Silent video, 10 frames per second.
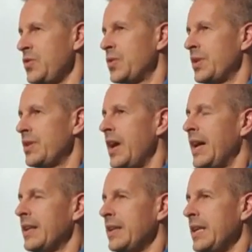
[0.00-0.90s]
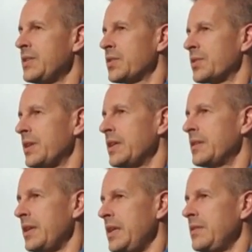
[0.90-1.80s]
You cannot
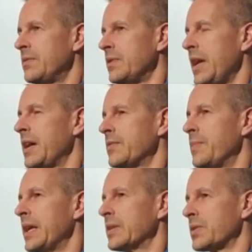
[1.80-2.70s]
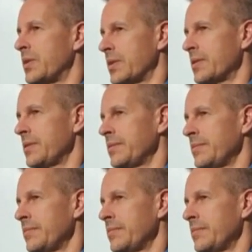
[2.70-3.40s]
legislate the evil out of man's heart.